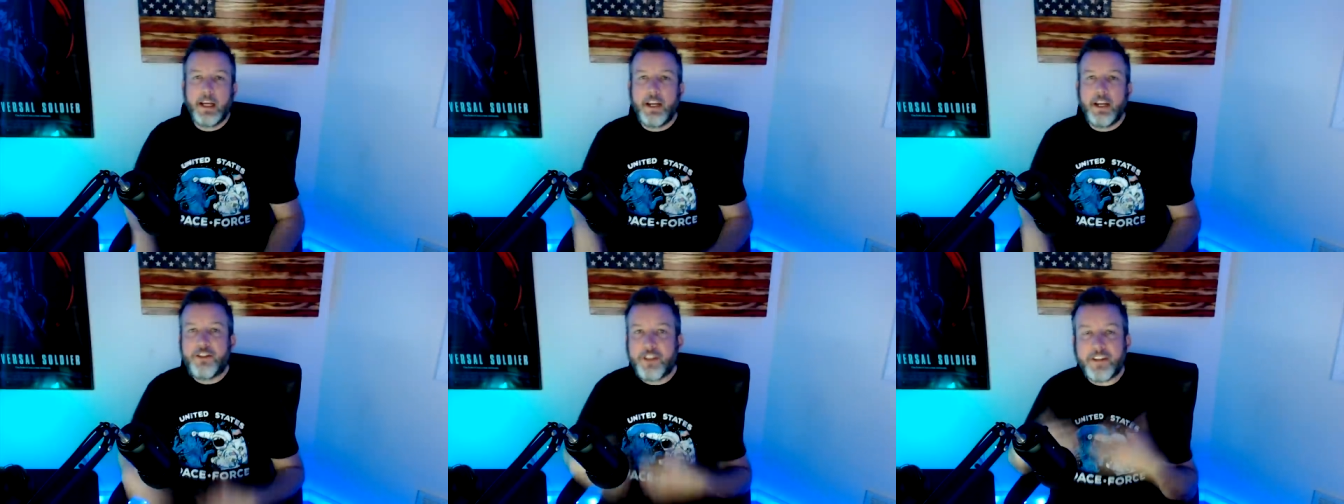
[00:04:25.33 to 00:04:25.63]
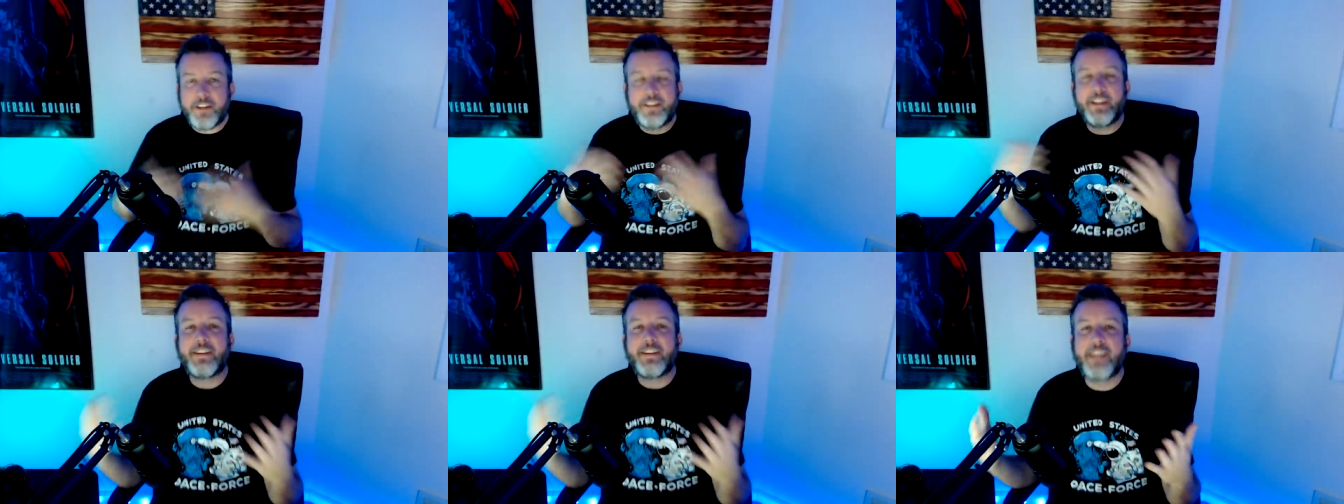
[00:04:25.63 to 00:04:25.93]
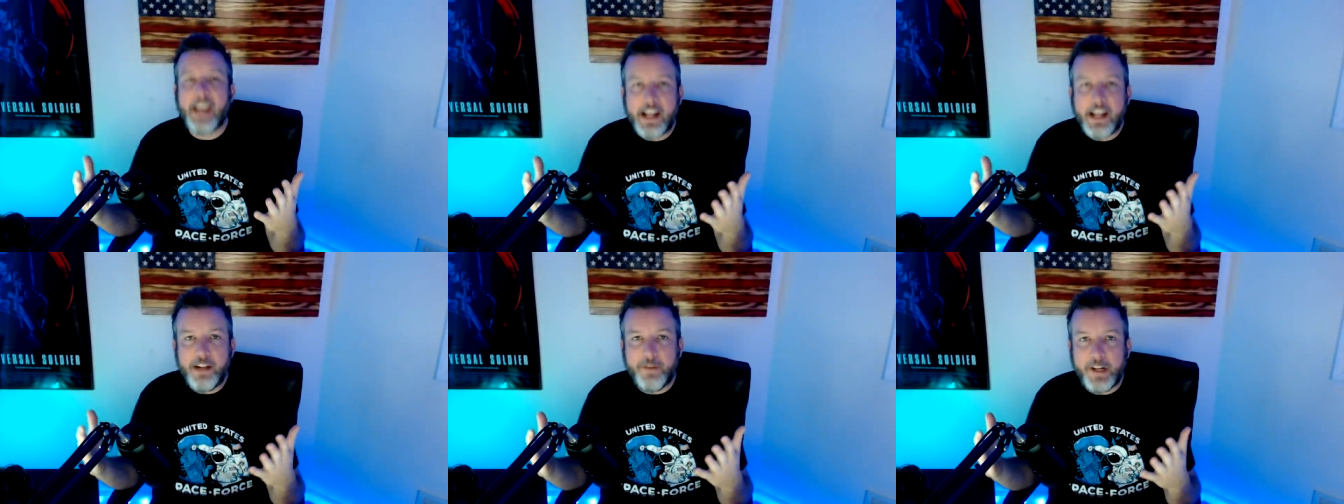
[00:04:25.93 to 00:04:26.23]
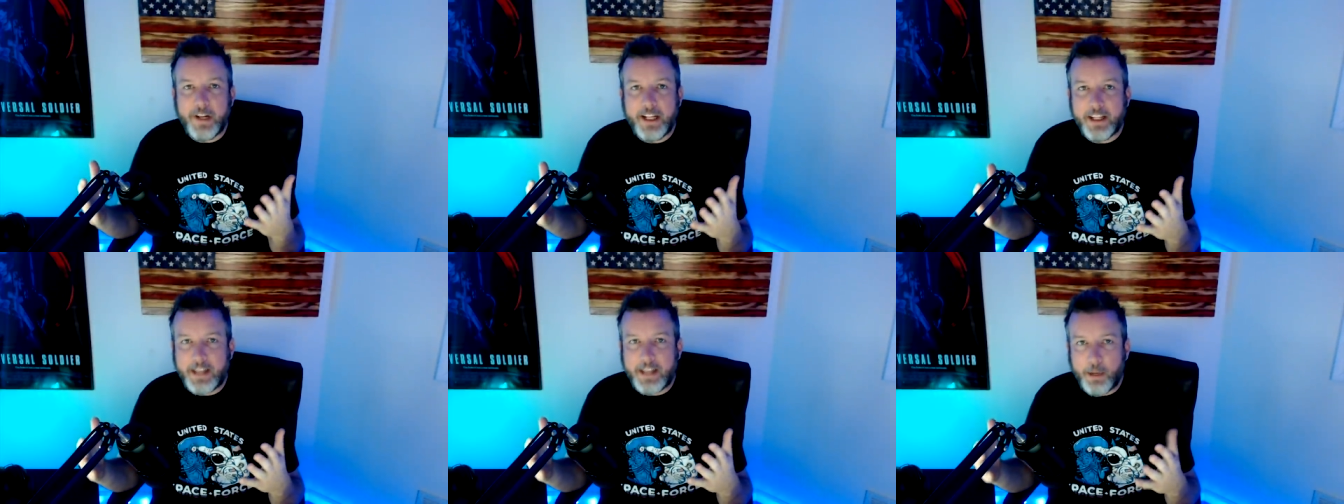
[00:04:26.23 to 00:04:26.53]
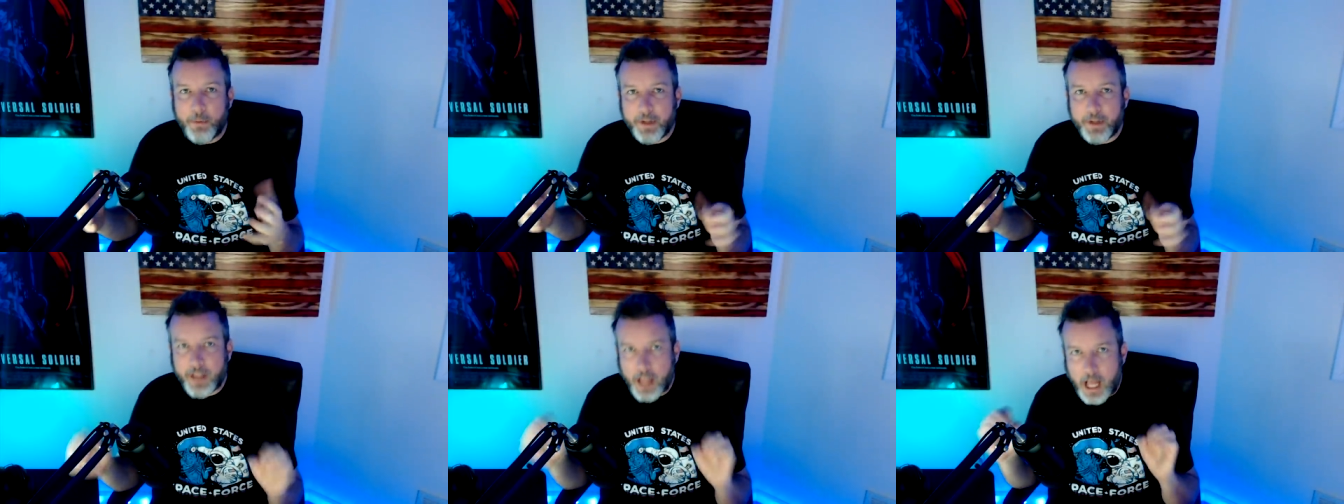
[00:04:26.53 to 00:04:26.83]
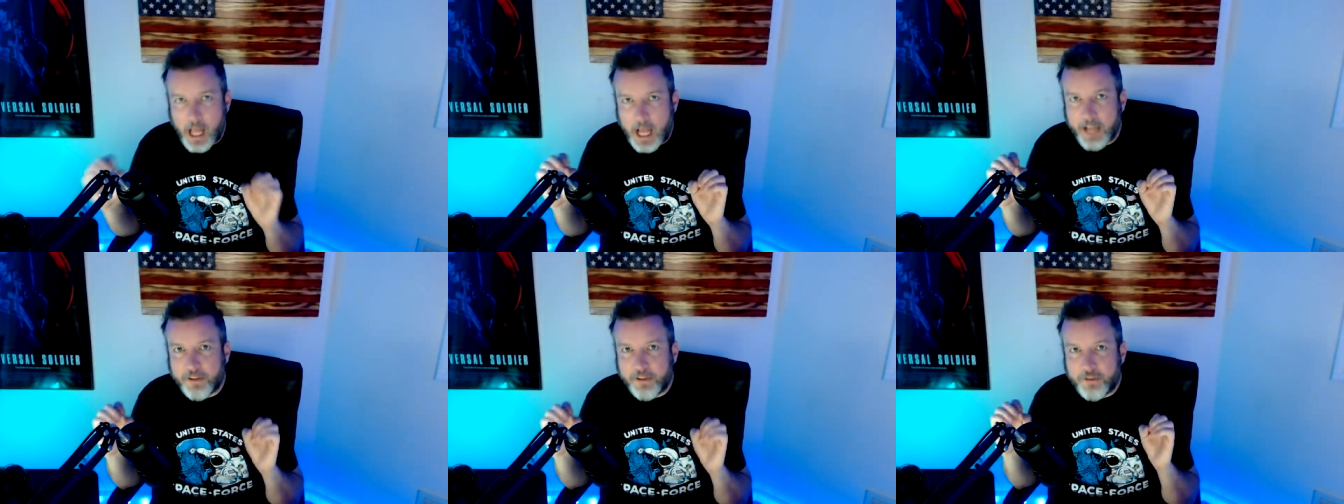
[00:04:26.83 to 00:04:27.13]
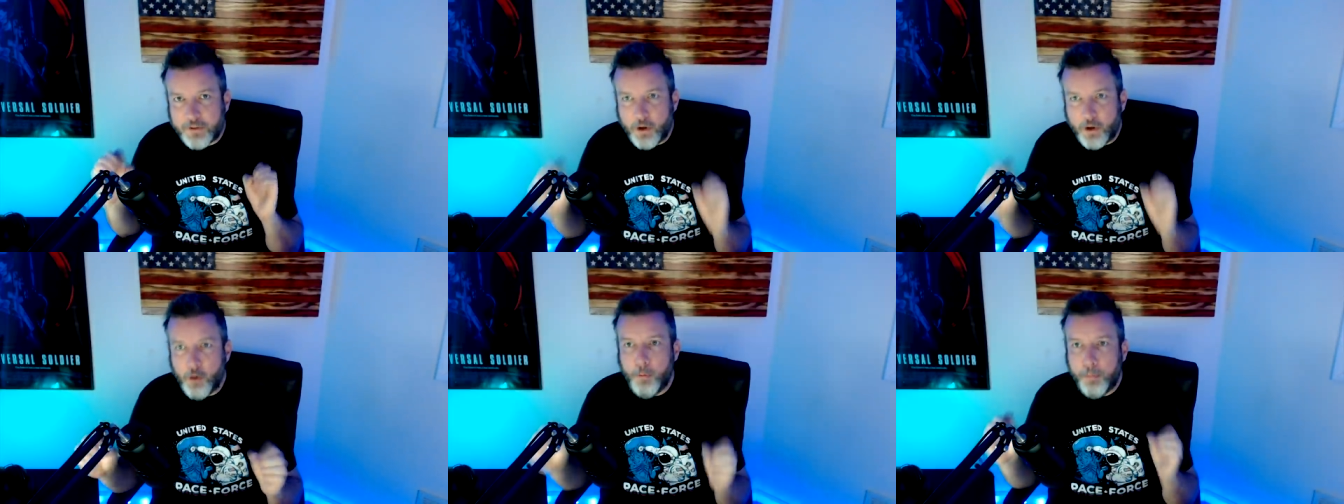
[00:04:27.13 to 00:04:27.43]
It's just insane to me that they would lie
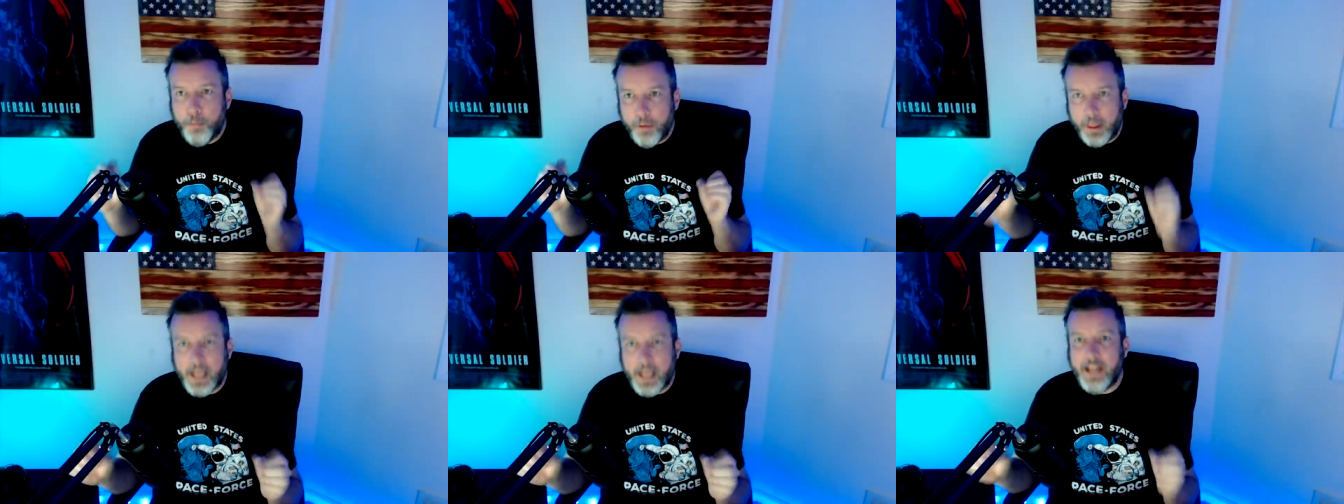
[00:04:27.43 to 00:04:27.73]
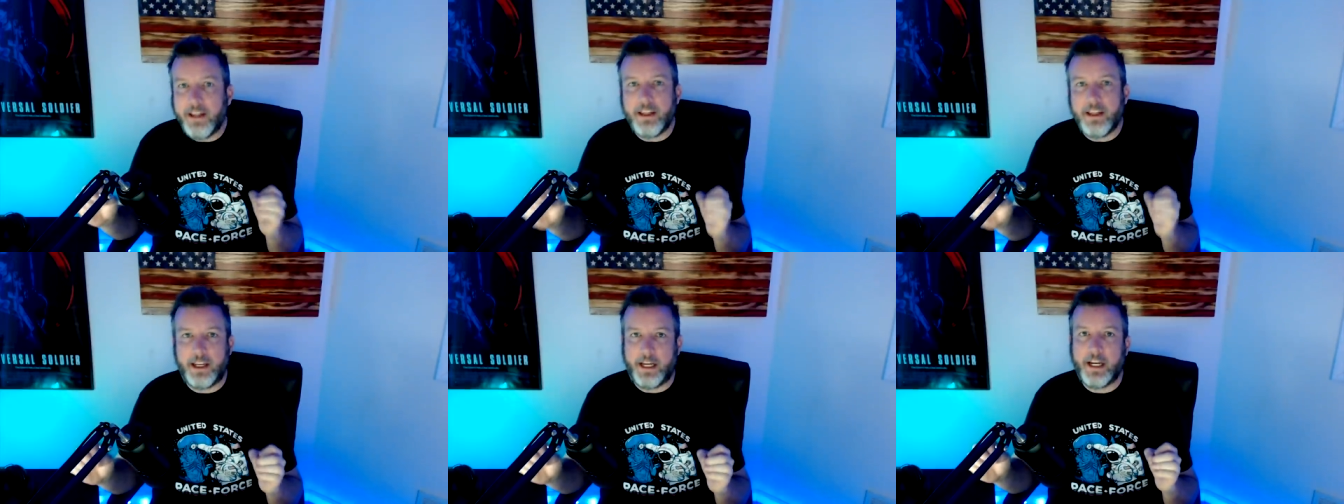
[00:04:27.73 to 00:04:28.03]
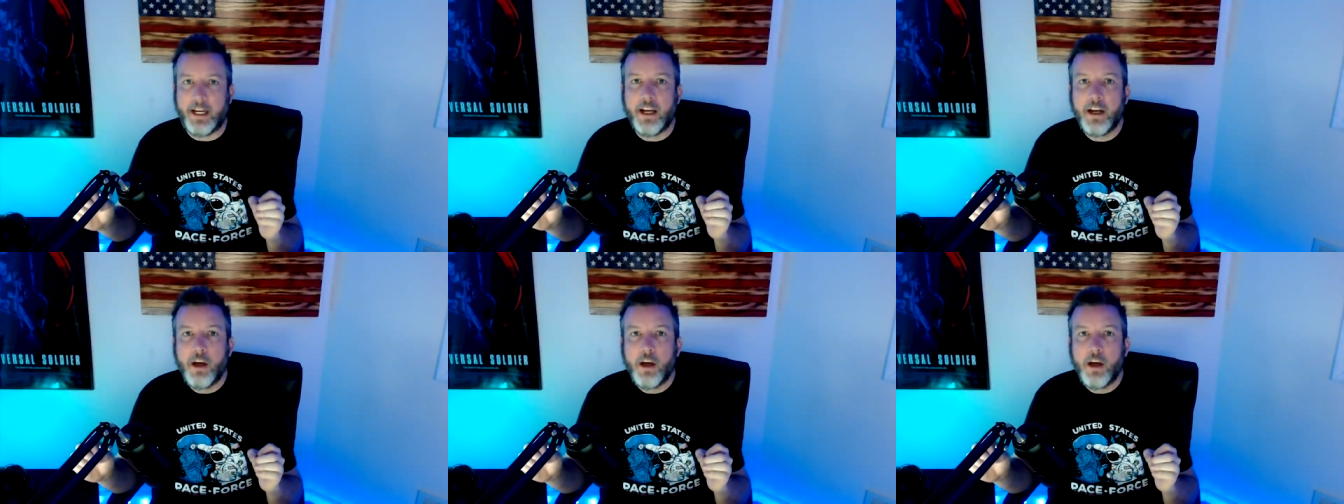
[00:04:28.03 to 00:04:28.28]
so blatantly